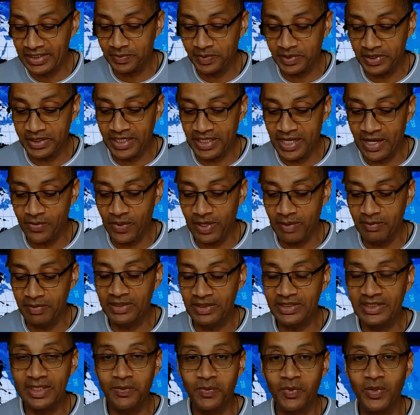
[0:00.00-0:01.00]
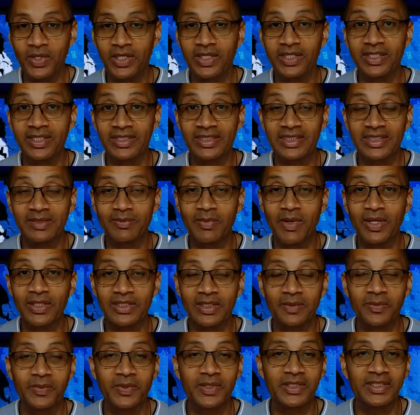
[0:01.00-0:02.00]
Let's put it that way. But someone that is
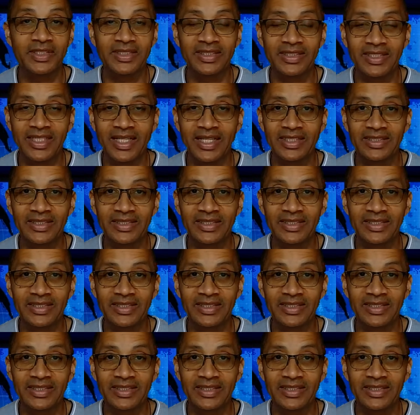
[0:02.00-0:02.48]
smart, someone that's